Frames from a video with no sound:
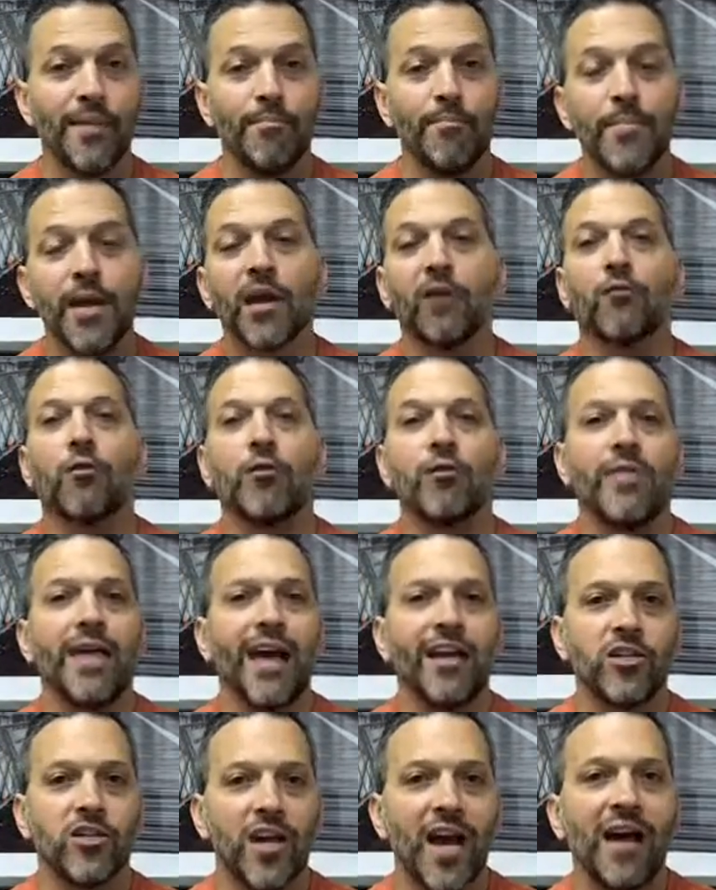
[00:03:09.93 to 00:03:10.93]
mirror
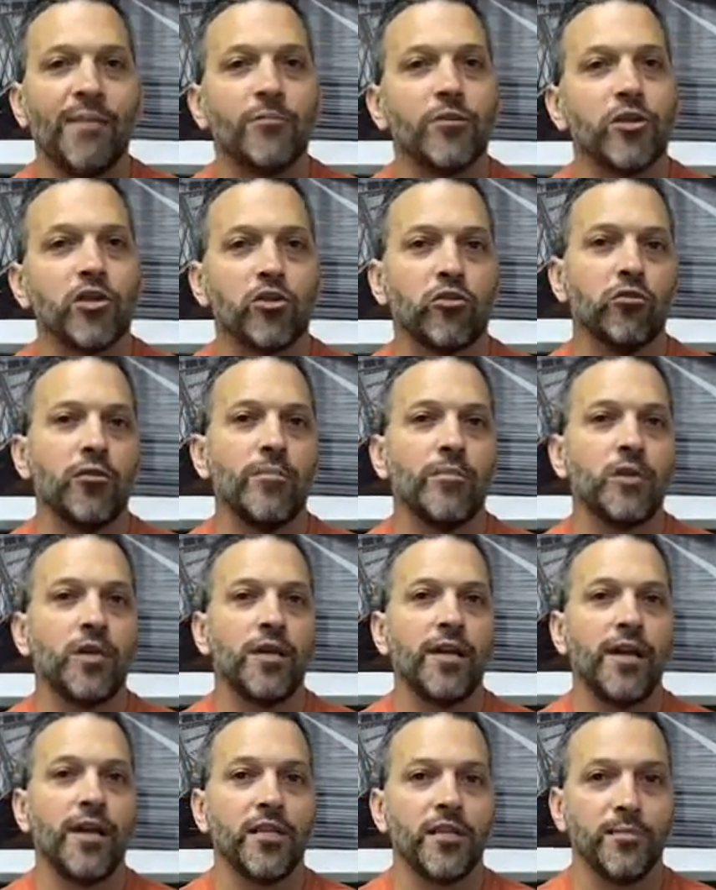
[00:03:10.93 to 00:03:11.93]
that job
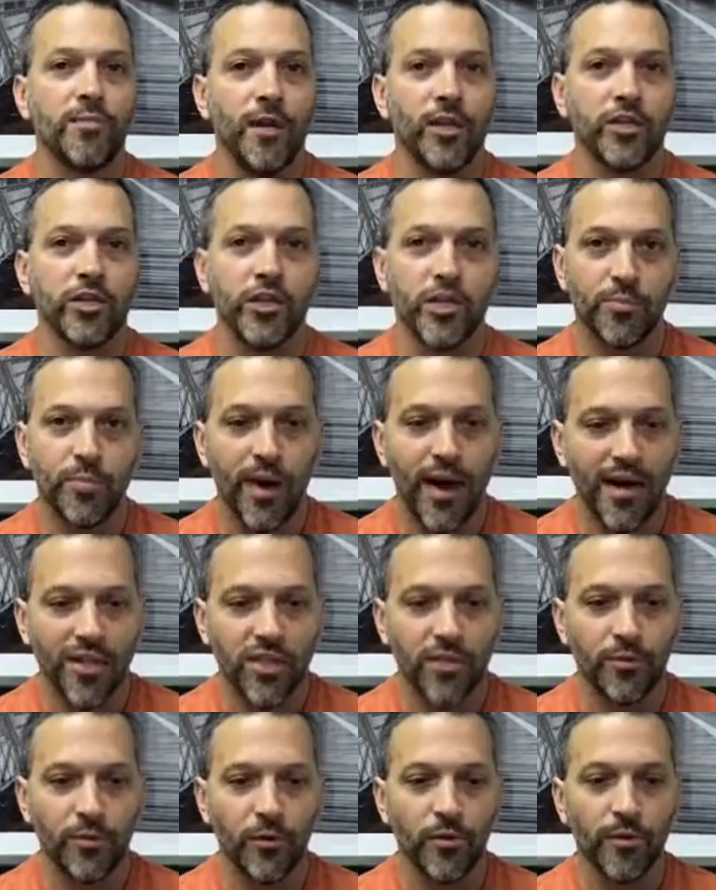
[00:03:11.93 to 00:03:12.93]
description as much as
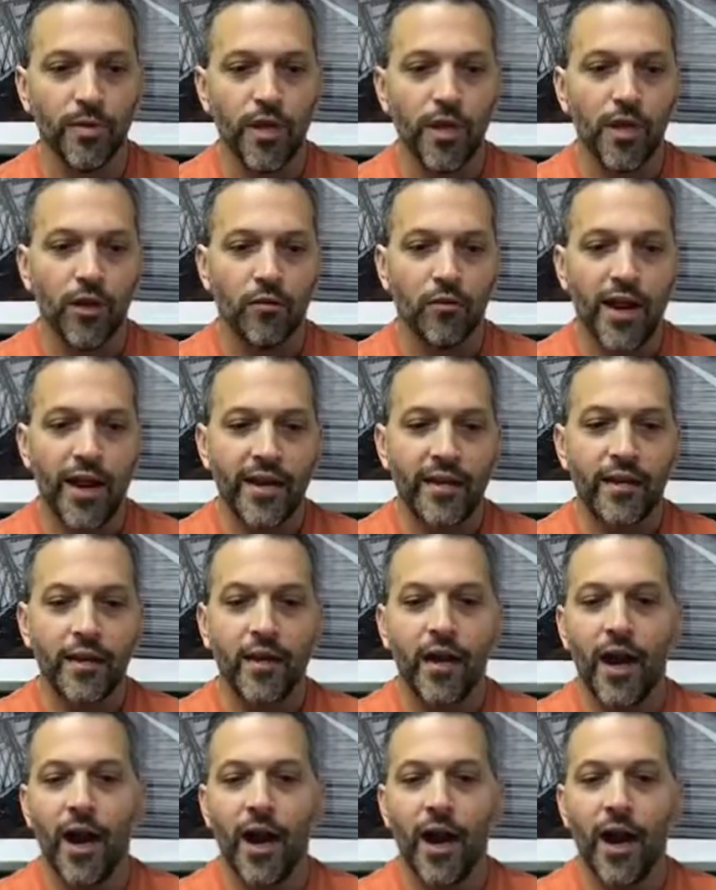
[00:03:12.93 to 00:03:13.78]
possible, right?